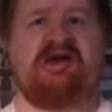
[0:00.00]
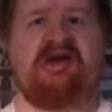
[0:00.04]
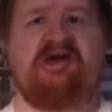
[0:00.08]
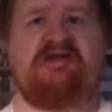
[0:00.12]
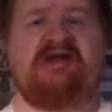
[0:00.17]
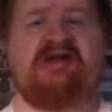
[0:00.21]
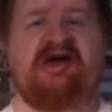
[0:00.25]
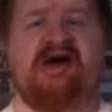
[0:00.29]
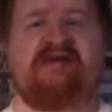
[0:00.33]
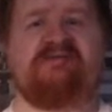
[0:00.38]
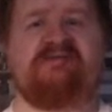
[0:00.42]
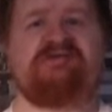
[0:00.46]
In
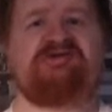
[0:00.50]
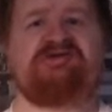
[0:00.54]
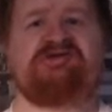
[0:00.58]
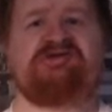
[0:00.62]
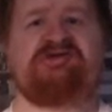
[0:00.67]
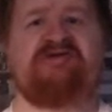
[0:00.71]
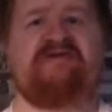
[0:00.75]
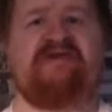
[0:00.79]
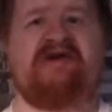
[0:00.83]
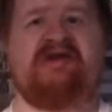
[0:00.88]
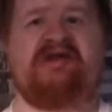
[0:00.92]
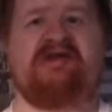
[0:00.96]
the absence
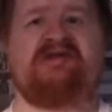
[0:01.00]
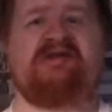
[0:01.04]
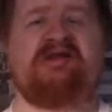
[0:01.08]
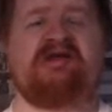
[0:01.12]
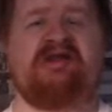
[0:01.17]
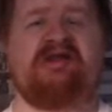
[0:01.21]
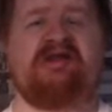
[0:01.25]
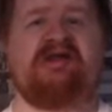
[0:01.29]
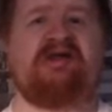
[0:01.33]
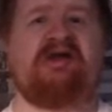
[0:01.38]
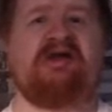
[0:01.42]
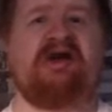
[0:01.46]
of anything
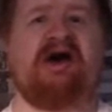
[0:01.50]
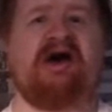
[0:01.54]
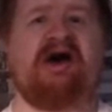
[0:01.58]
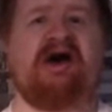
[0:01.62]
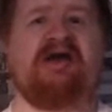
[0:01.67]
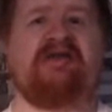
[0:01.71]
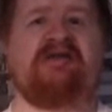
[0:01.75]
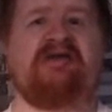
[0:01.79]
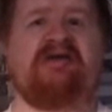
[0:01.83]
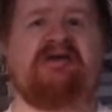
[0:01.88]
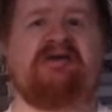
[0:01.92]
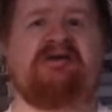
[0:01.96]
like that,
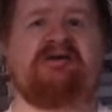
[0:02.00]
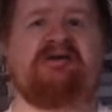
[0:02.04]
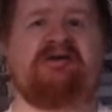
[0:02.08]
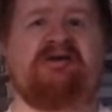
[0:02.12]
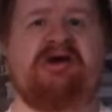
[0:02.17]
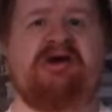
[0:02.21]
I think